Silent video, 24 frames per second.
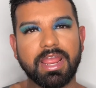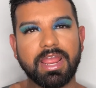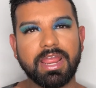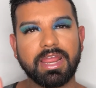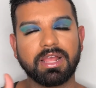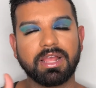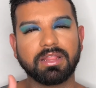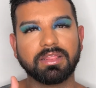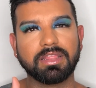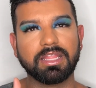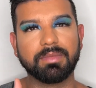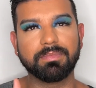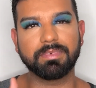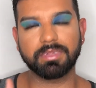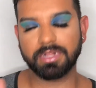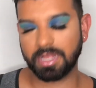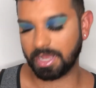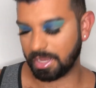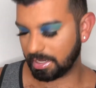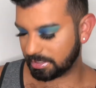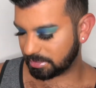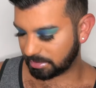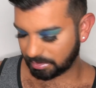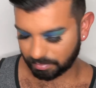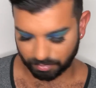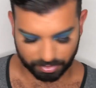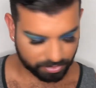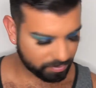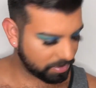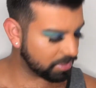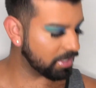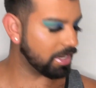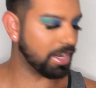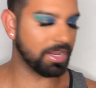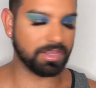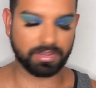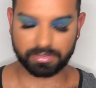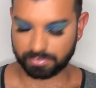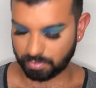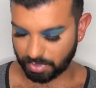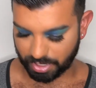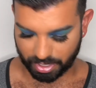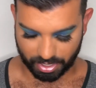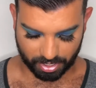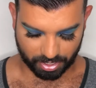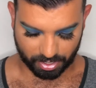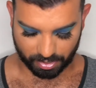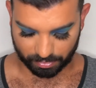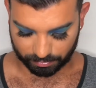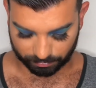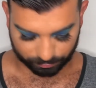a lip gloss. Which one did I use? Where did it go?